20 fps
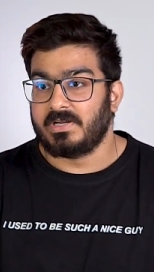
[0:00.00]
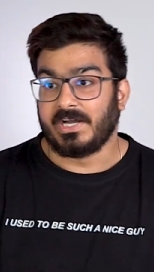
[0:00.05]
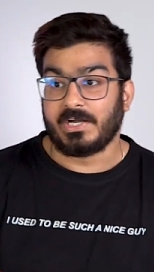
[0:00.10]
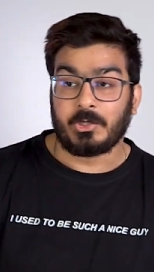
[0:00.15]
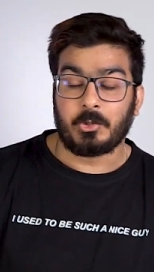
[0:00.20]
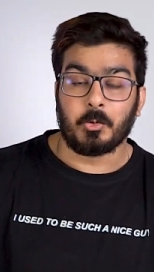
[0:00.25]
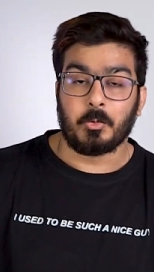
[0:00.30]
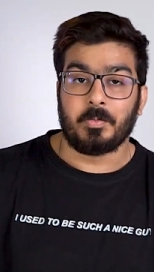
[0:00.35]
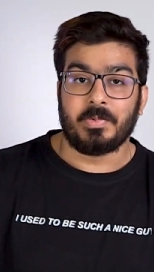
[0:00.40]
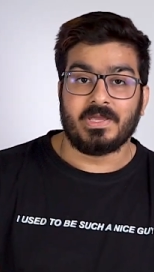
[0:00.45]

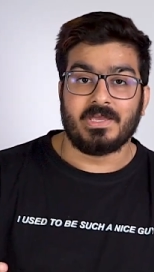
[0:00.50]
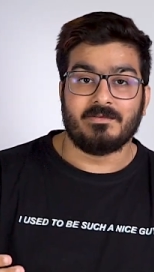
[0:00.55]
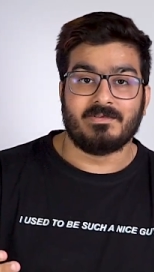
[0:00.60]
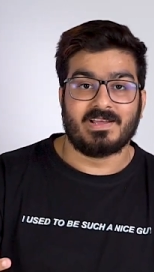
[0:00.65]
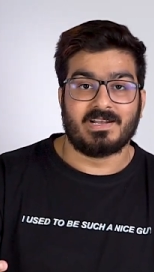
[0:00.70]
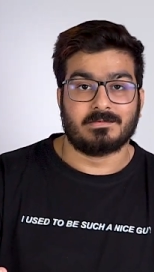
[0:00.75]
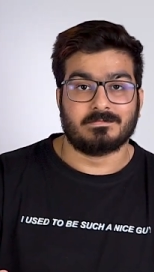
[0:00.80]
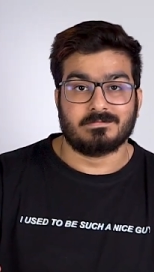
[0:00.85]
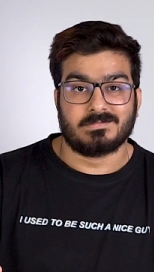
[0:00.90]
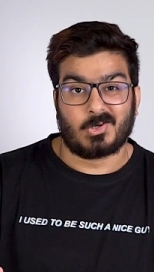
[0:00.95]
it to be,
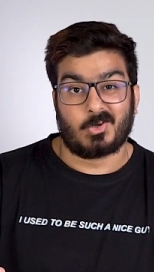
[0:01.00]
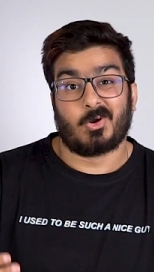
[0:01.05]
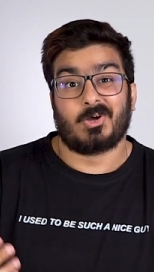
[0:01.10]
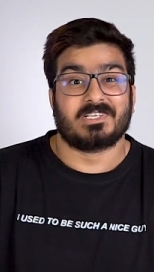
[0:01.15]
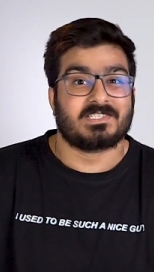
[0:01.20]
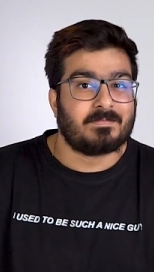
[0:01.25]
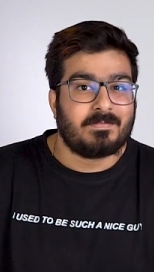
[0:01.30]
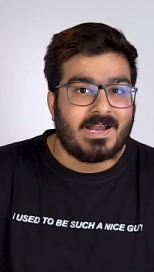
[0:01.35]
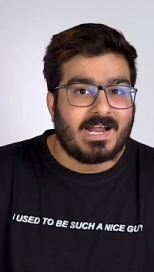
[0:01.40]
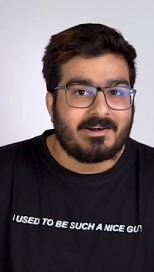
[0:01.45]
well,
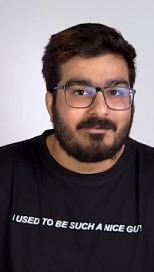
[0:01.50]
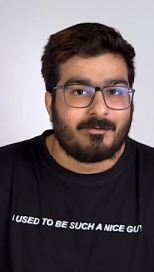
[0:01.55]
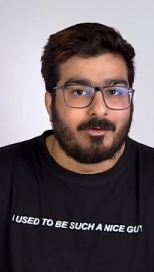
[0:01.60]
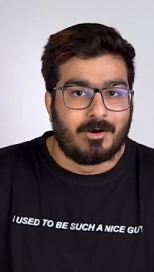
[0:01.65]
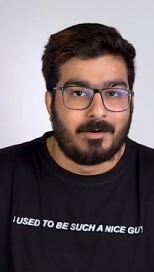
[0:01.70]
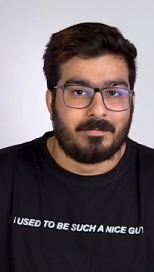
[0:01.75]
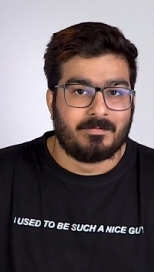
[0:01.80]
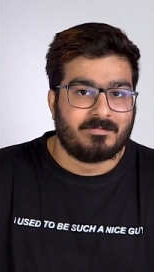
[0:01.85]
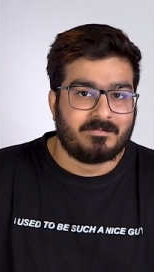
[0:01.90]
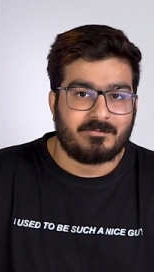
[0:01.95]

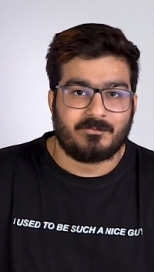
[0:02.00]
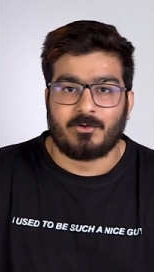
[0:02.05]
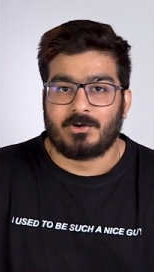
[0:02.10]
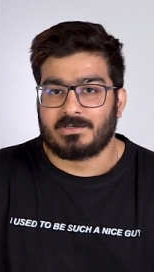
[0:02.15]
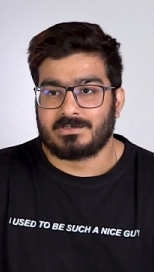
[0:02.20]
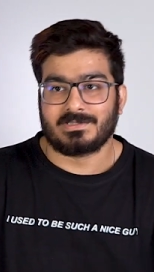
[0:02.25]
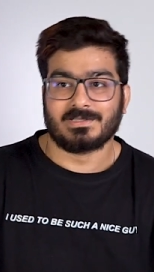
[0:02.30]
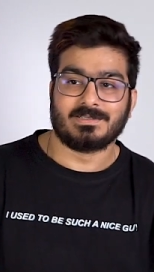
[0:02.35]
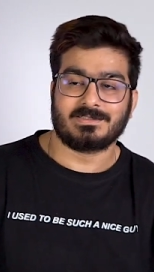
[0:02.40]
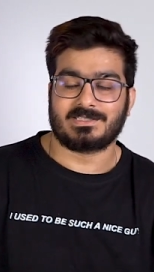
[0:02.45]
cross-platform
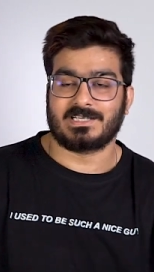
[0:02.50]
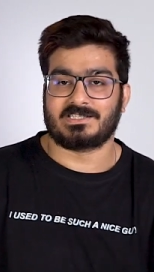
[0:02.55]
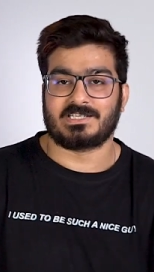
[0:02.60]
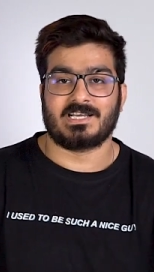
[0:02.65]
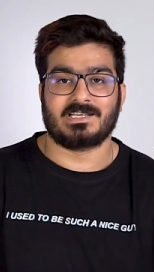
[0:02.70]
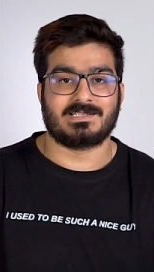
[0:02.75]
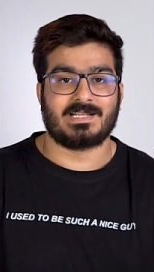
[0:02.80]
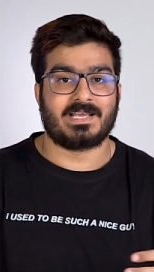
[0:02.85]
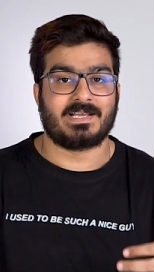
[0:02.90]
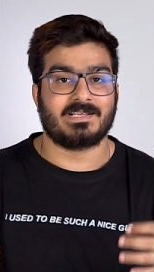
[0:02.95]
for such
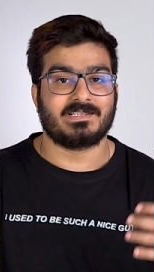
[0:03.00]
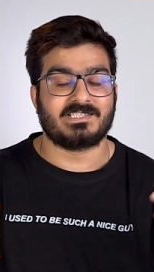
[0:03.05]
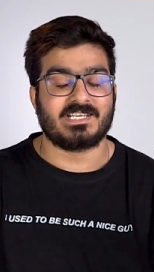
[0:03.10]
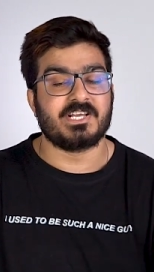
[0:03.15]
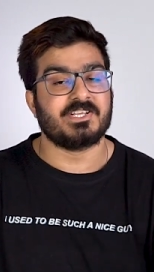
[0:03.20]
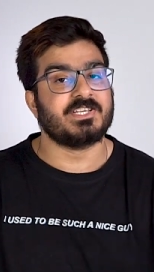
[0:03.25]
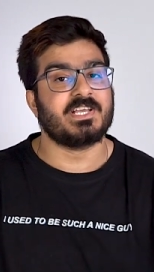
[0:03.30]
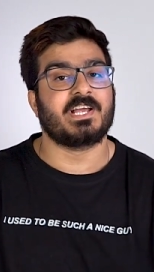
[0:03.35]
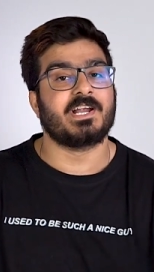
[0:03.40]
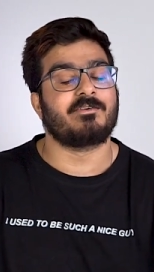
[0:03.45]
as like
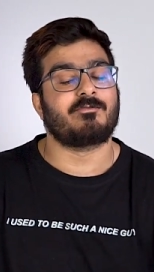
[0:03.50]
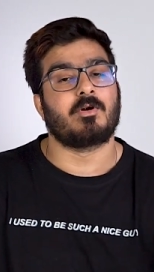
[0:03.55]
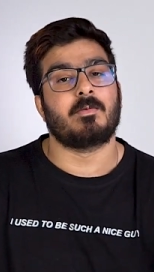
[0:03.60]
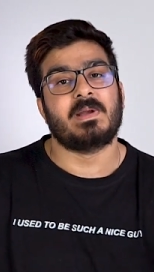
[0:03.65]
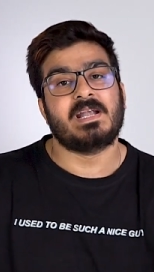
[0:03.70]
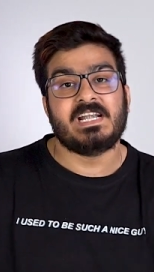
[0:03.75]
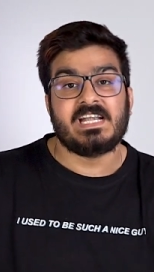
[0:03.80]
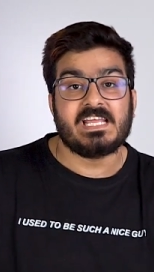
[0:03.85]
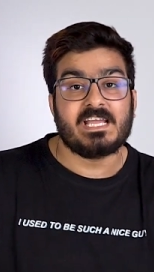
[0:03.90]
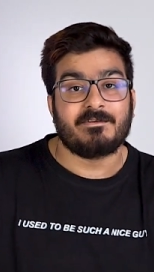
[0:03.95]
changing it from
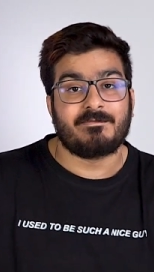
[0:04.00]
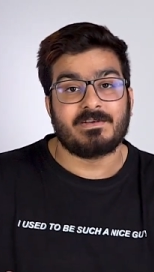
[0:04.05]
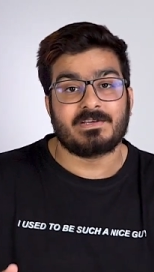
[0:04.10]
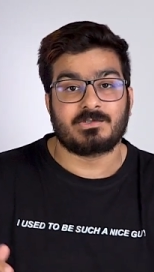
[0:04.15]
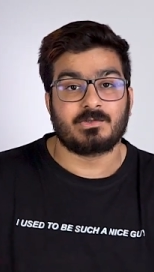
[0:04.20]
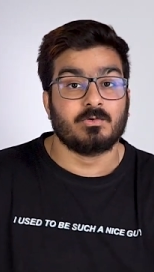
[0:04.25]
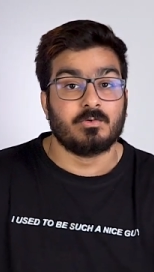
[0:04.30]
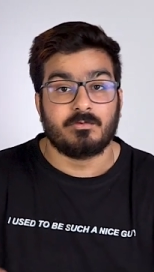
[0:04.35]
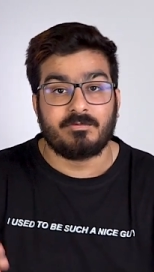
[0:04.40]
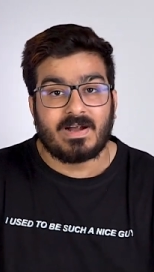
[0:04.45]

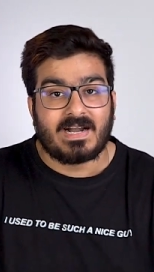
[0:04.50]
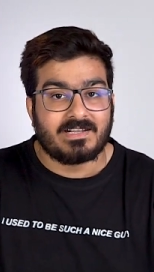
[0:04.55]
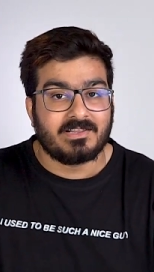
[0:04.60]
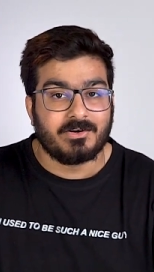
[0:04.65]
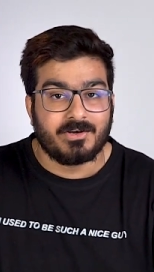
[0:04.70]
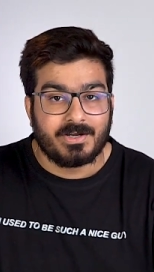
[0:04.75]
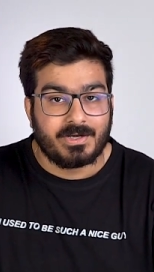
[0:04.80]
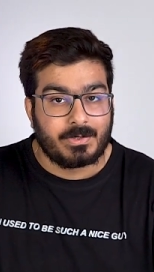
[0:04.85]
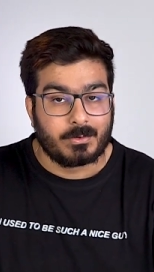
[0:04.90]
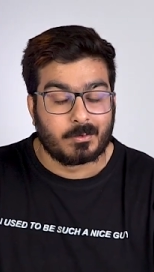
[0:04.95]
NTFS to
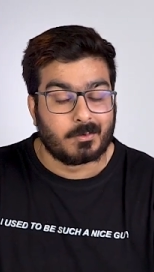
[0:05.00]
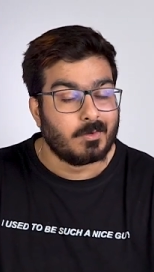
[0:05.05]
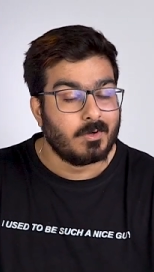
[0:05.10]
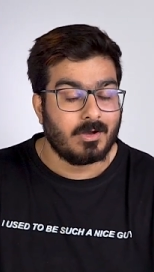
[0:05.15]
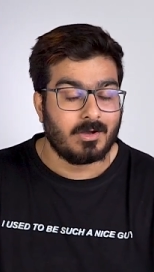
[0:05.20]
FAT32.